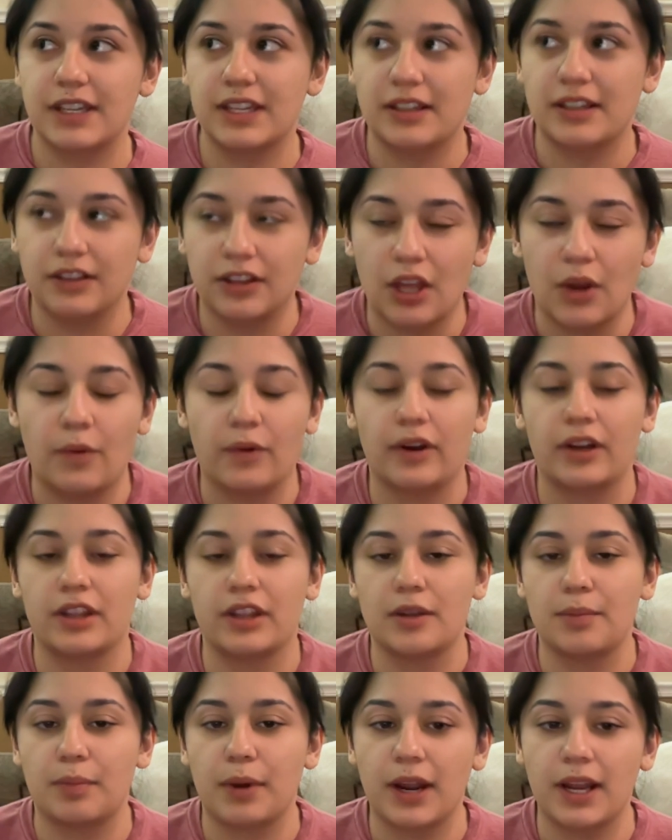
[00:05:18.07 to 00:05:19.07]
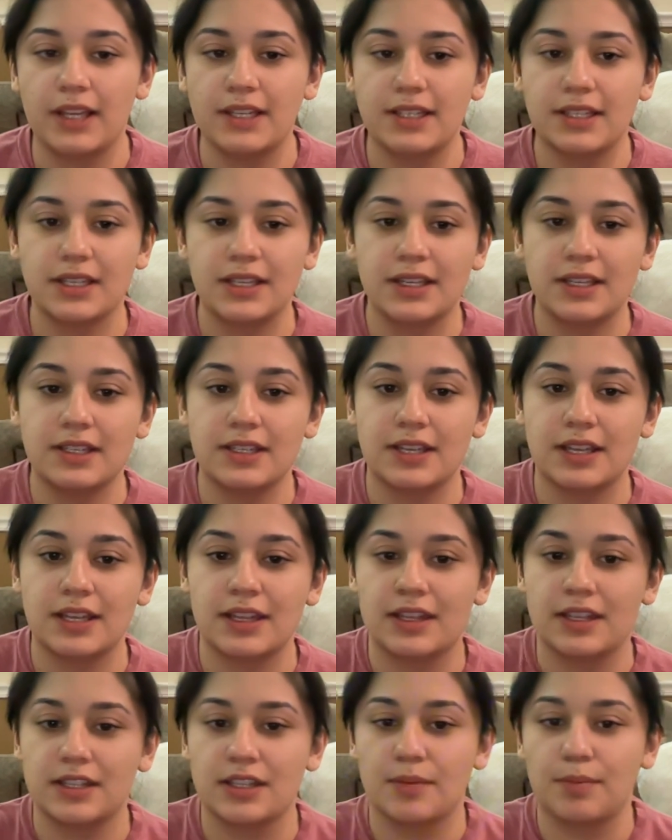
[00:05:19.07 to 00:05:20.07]
lowering the prices, and
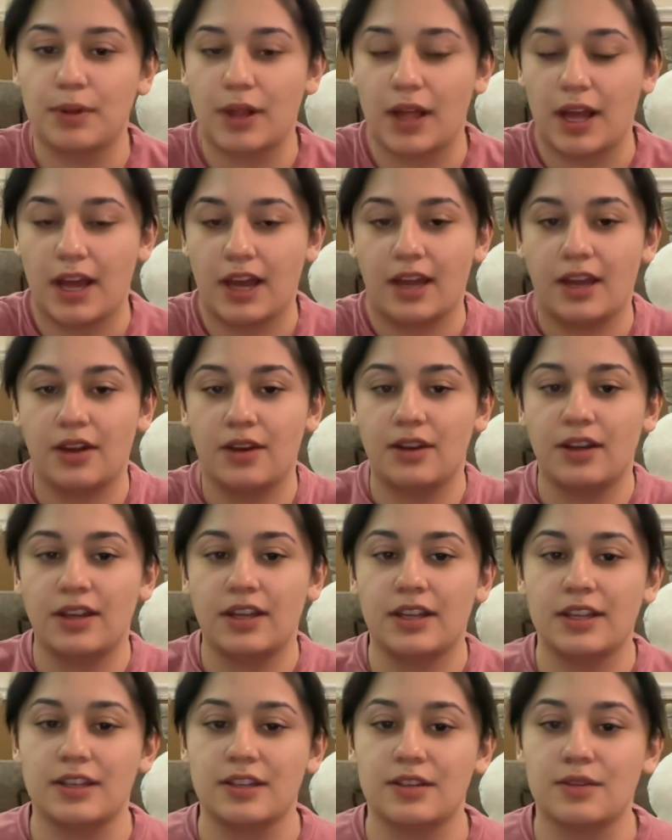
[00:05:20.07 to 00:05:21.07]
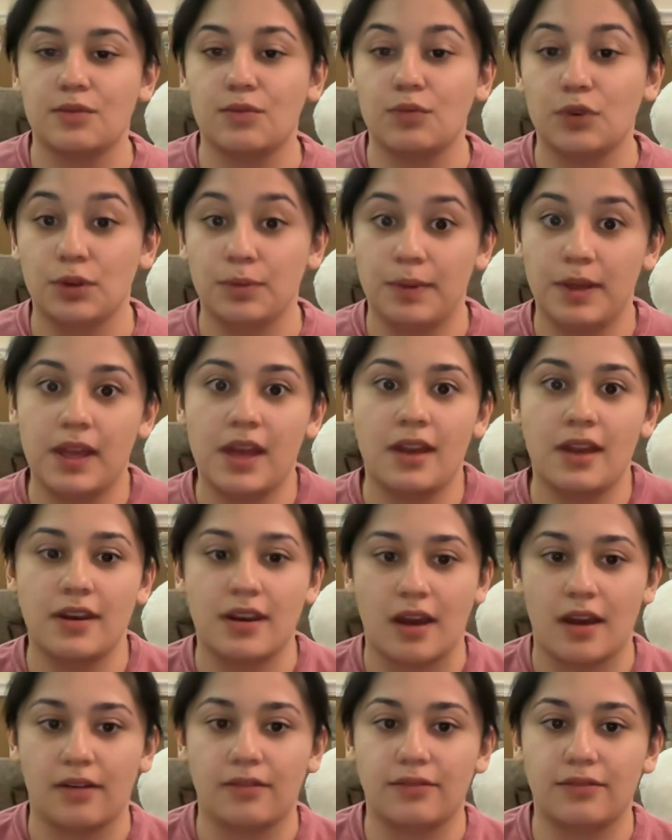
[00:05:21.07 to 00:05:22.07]
the supply would be
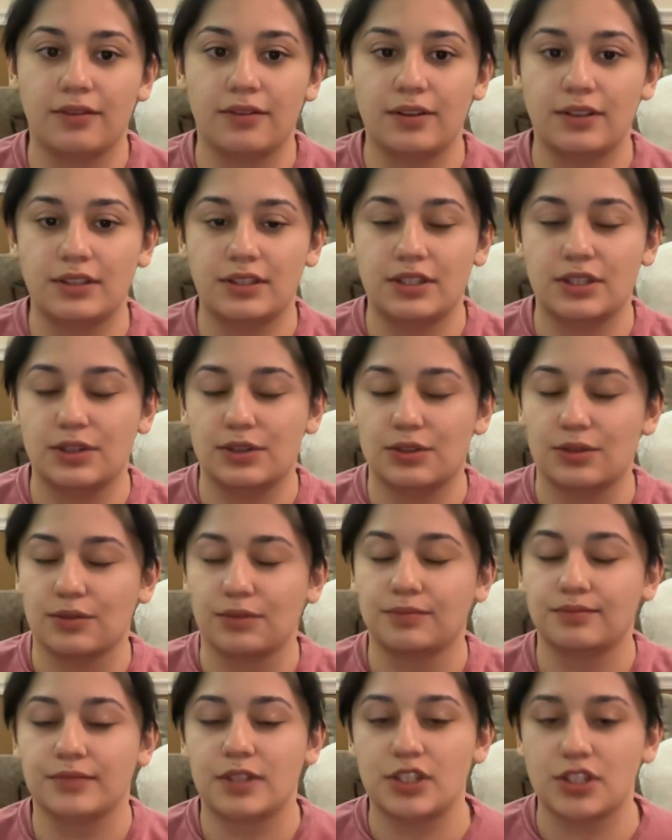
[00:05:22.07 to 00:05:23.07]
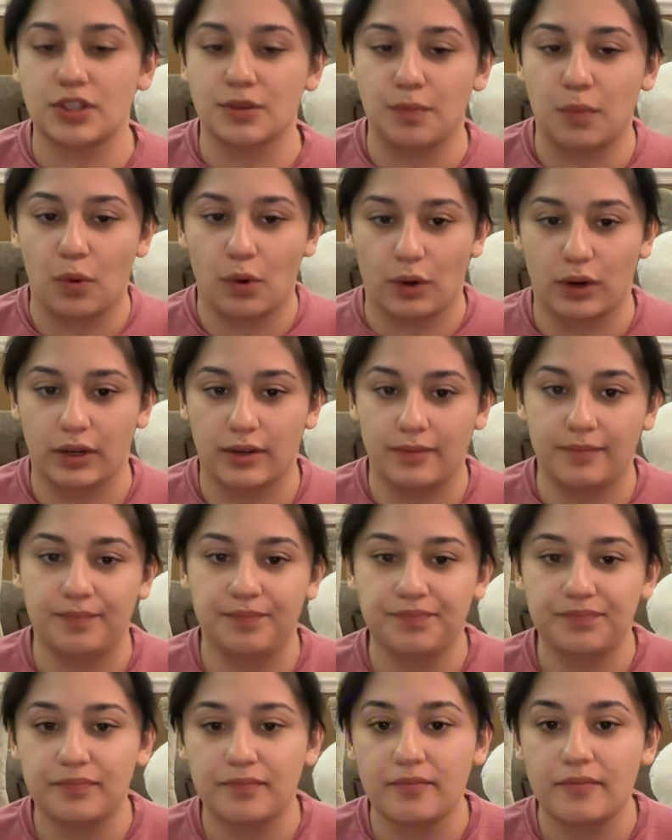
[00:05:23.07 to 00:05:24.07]
enough to support.
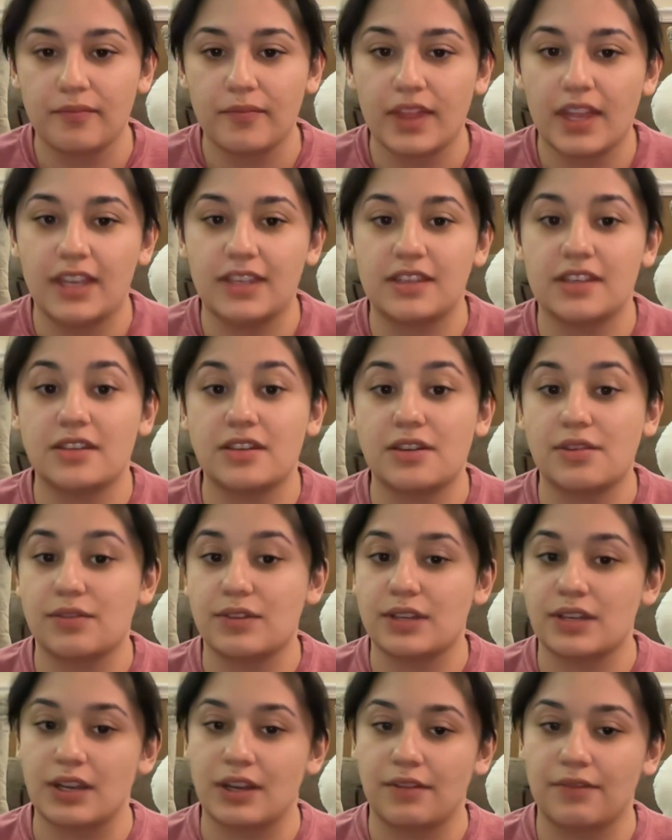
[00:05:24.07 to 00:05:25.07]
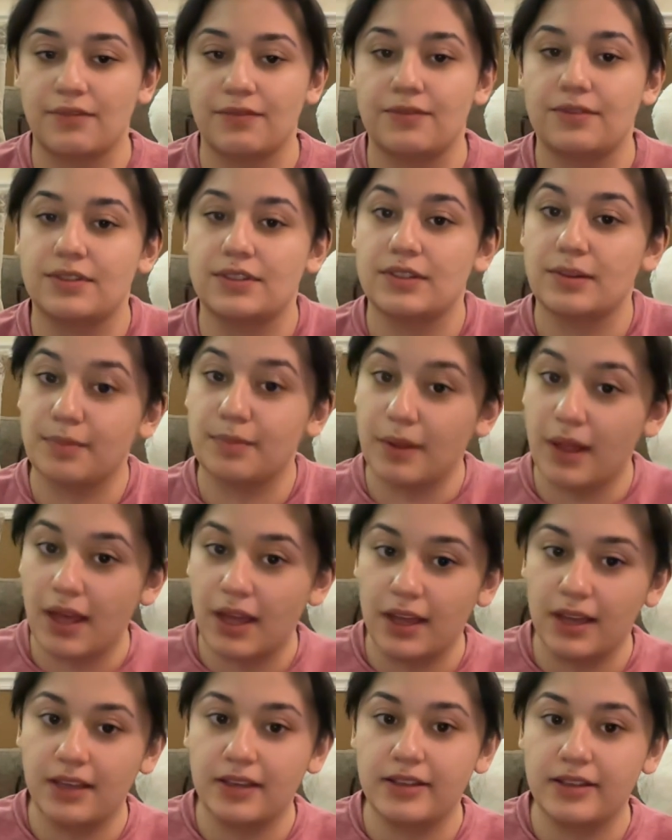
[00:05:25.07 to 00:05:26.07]
And since there's enough
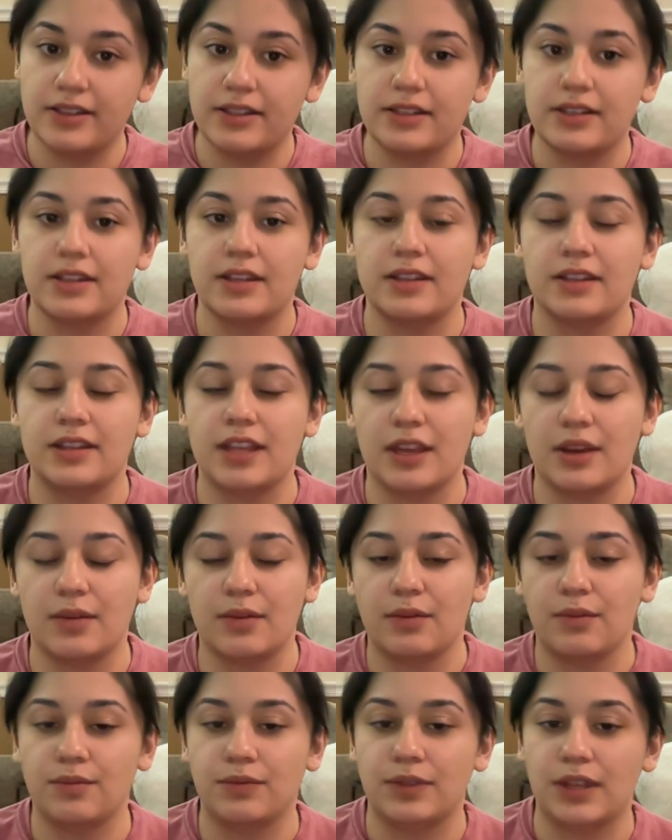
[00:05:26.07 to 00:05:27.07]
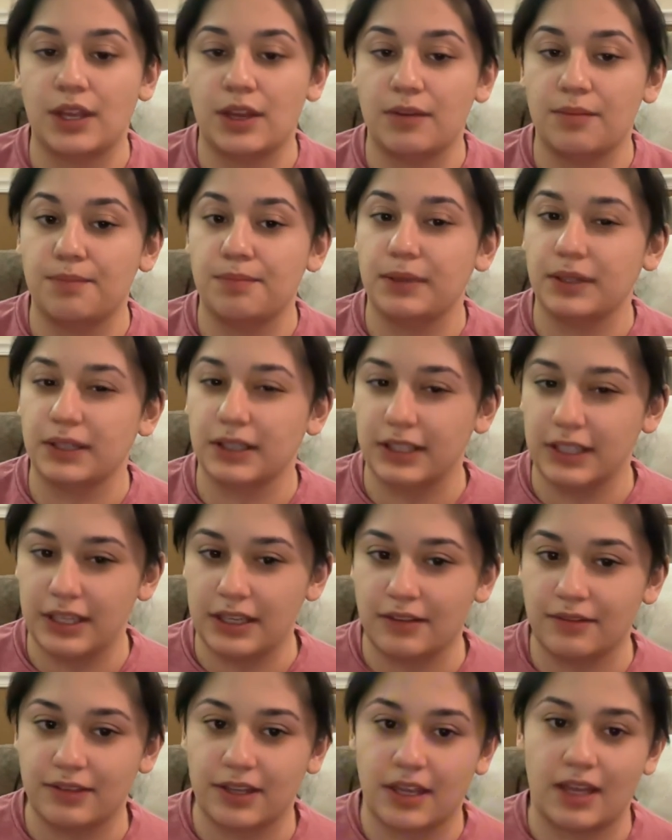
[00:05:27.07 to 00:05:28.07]
supplies, they
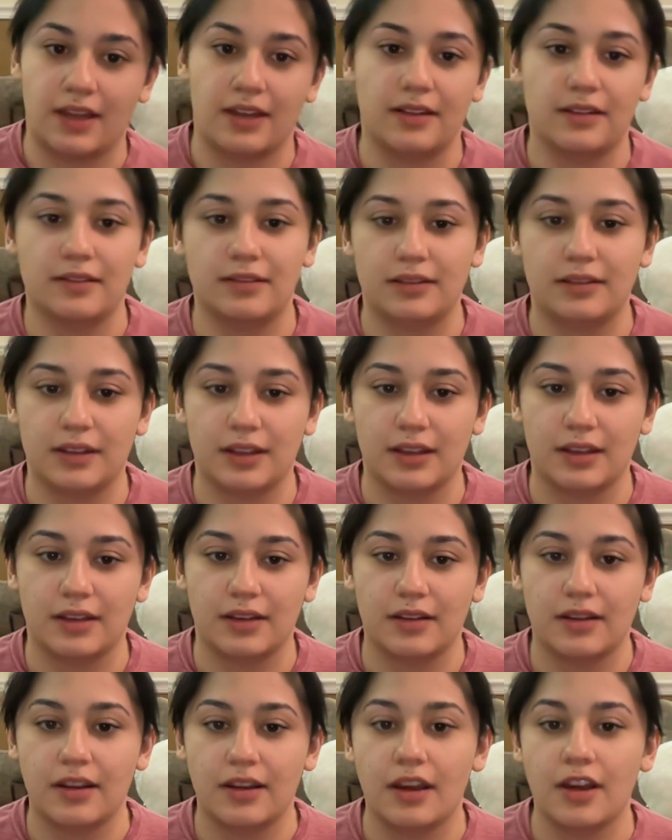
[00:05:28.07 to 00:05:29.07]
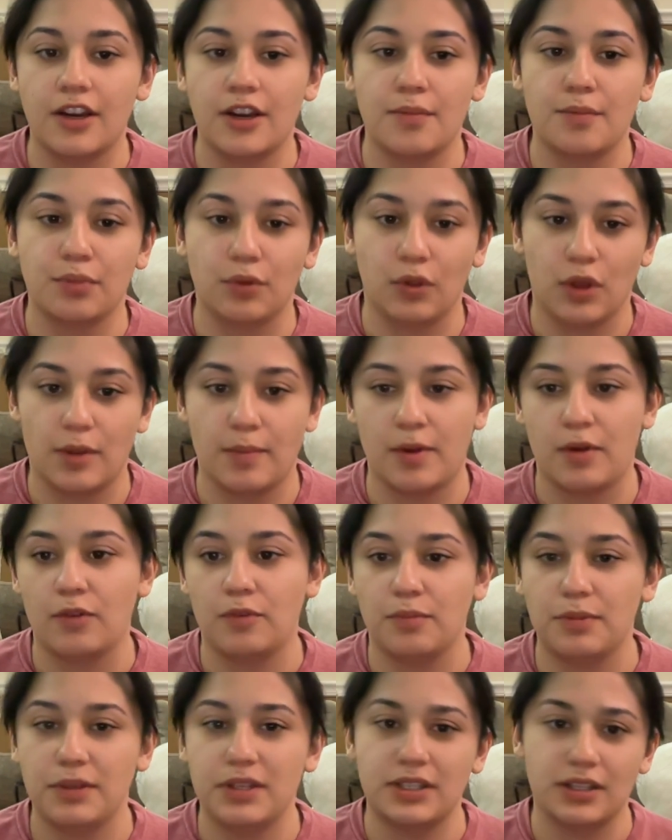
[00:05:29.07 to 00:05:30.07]
believe that the unemployment would
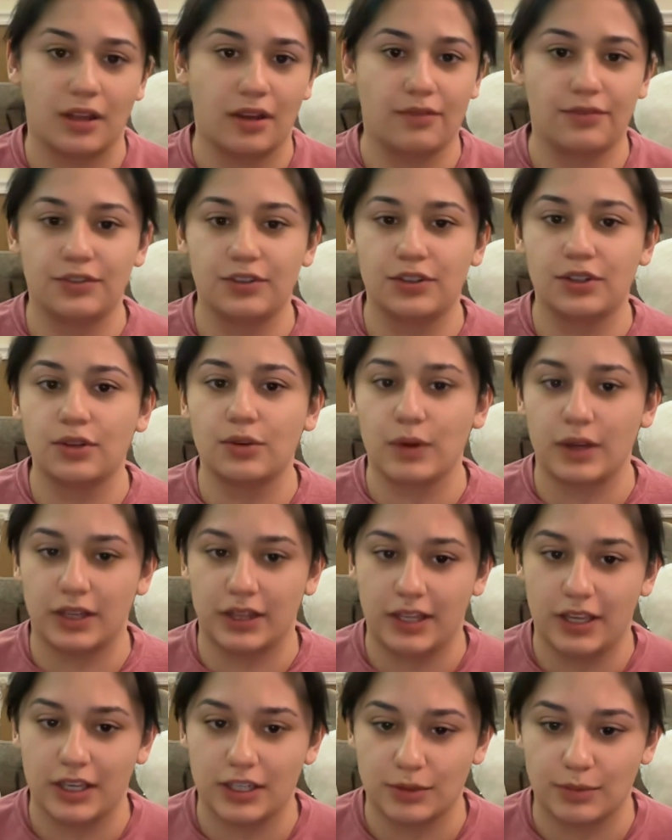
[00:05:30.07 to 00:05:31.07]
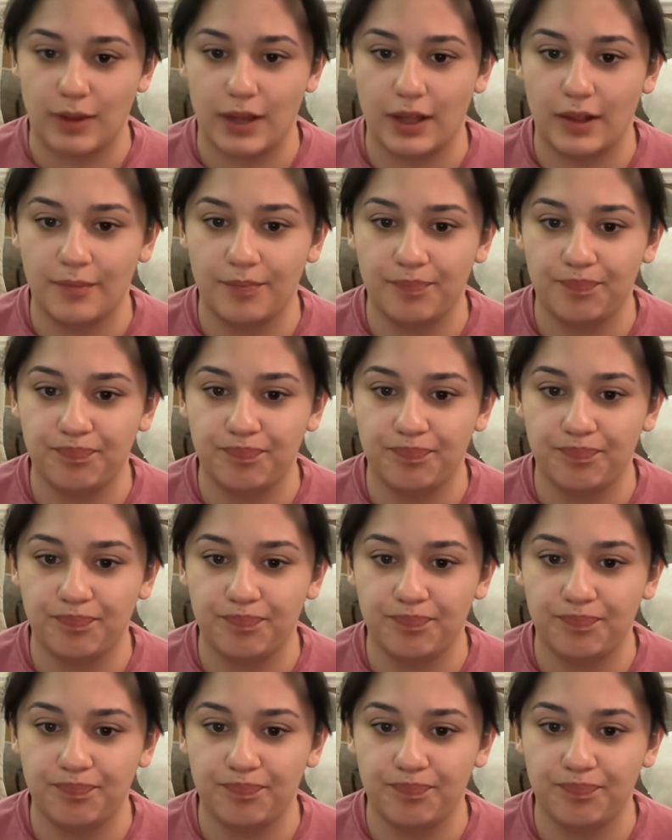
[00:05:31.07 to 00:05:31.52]
be solved quickly as well.